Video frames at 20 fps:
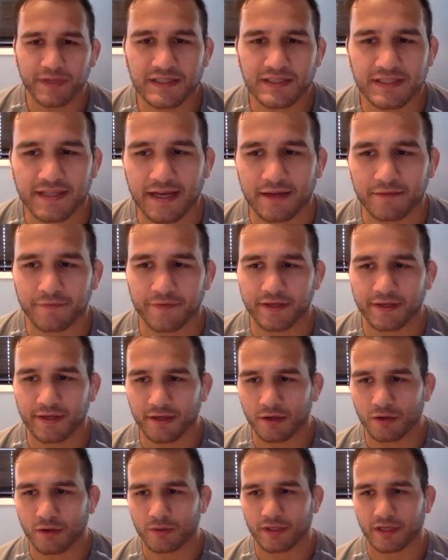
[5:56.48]
to that
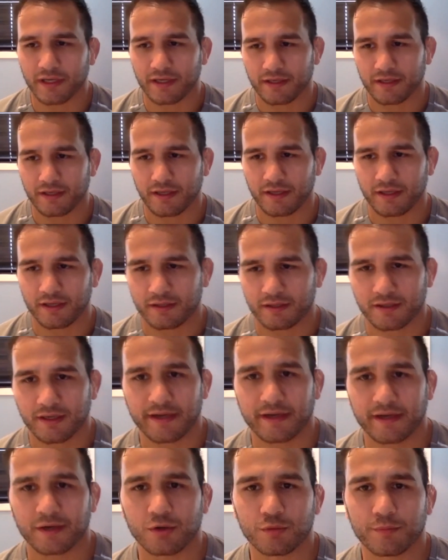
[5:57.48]
video and
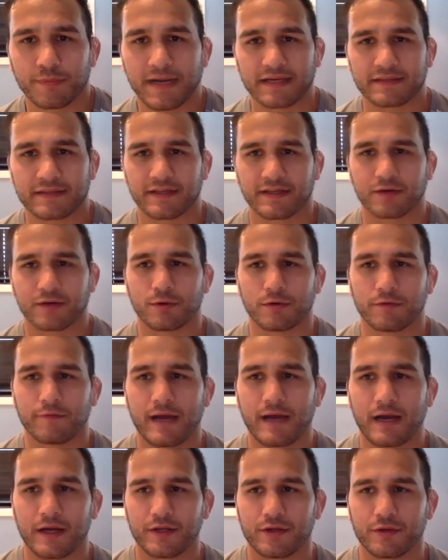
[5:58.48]
kind of going back to that core
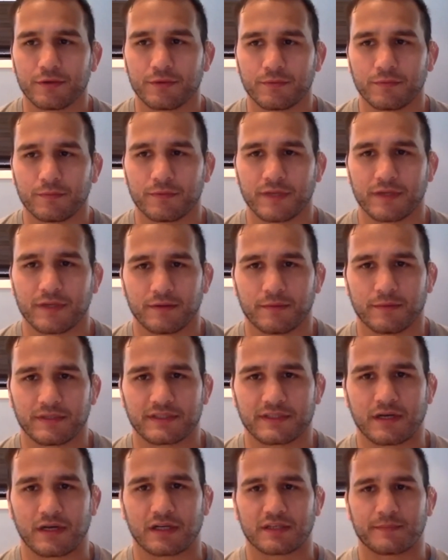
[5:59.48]
value. We
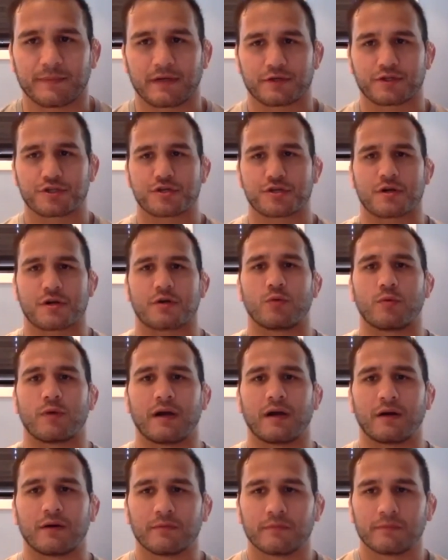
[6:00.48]
talked about struggle
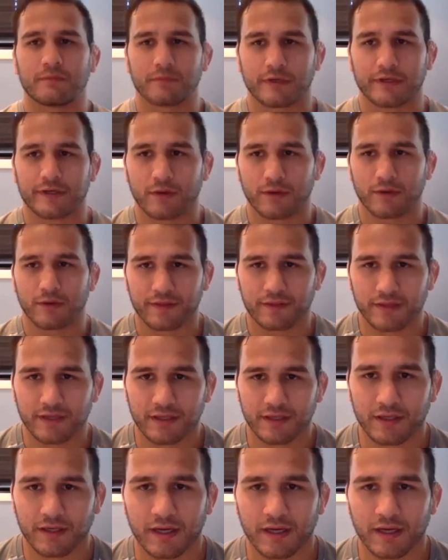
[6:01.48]
well. I think